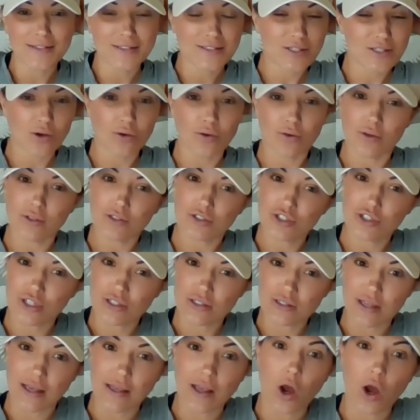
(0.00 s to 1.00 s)
So
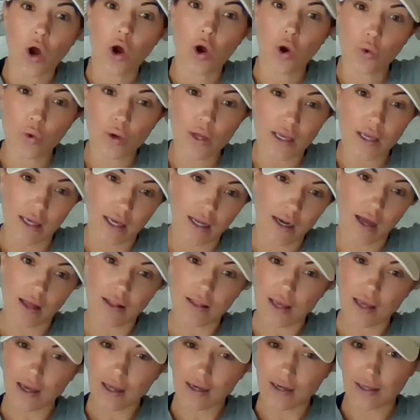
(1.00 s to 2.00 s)
just like honing in on
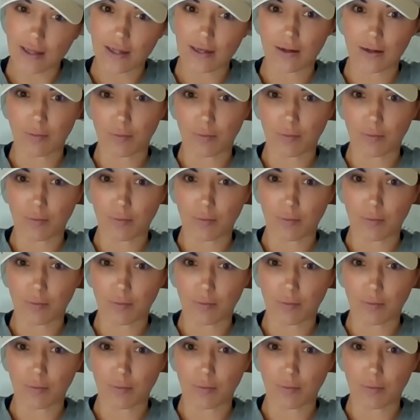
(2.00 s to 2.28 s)
that and